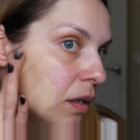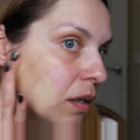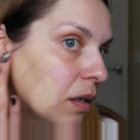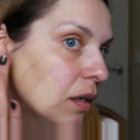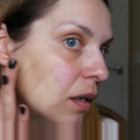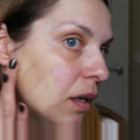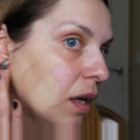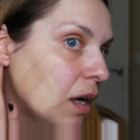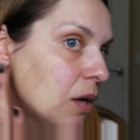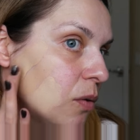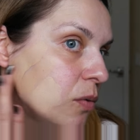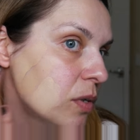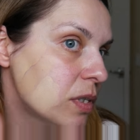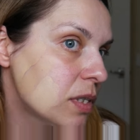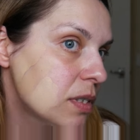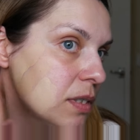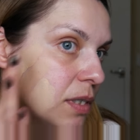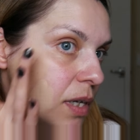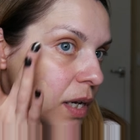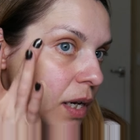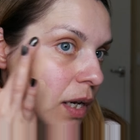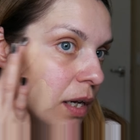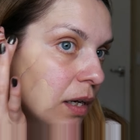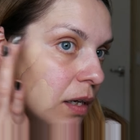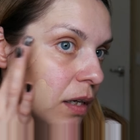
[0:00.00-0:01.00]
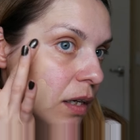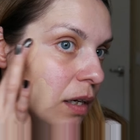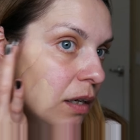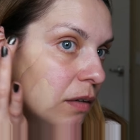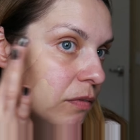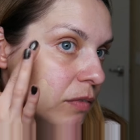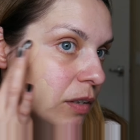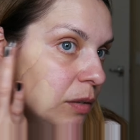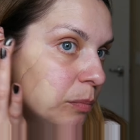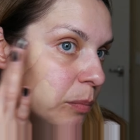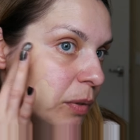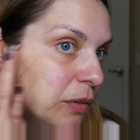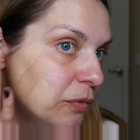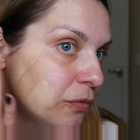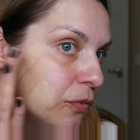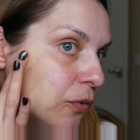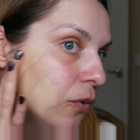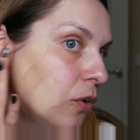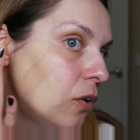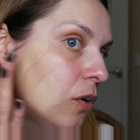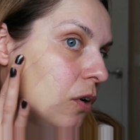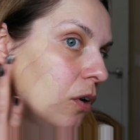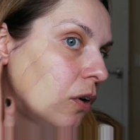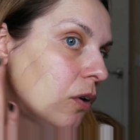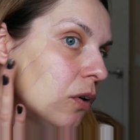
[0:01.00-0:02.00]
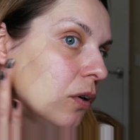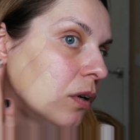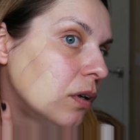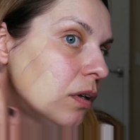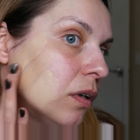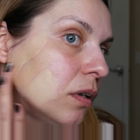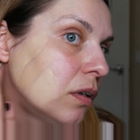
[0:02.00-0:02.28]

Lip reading: And I would say even before,